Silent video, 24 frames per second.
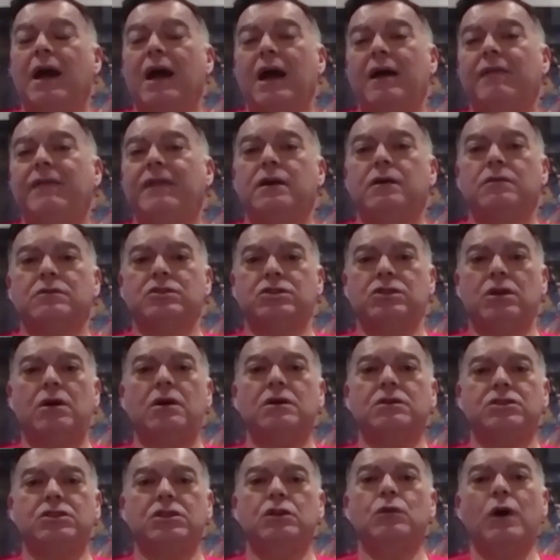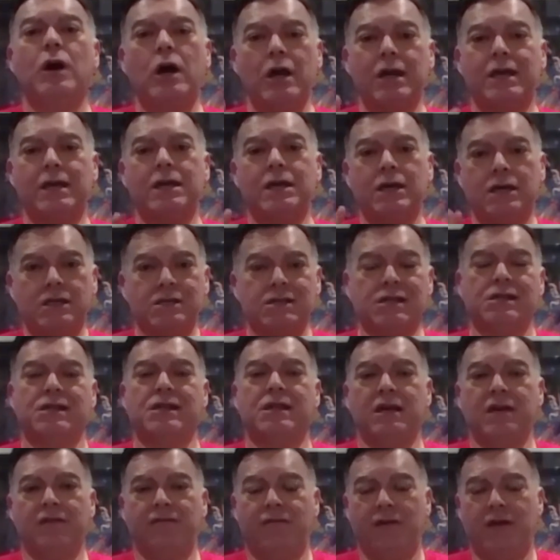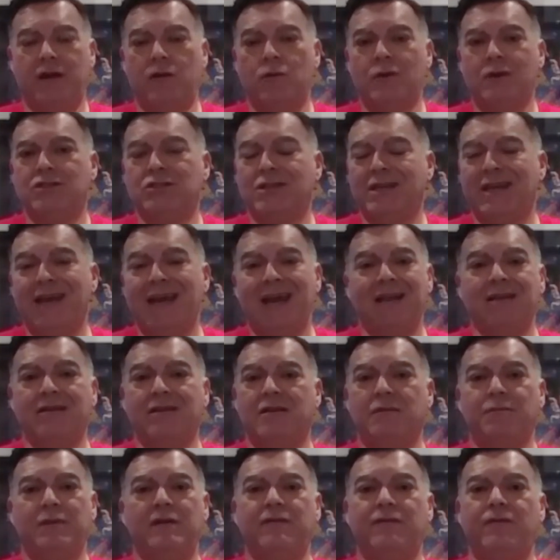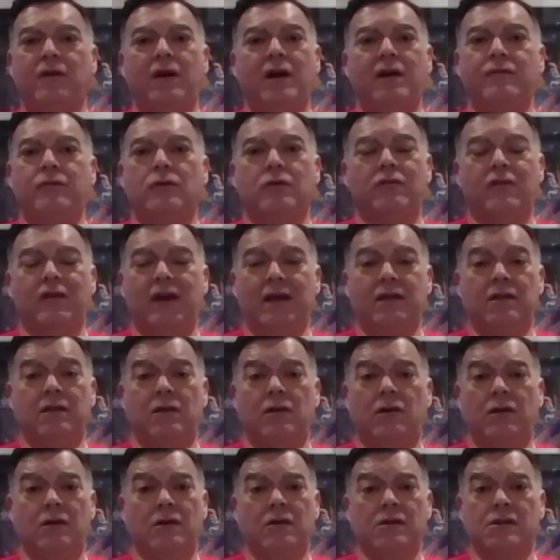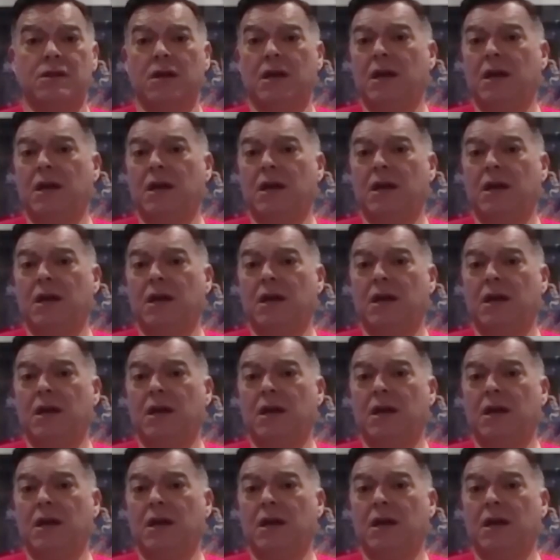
and they'll charge you a courtesy fee, which again could be $5 or $10.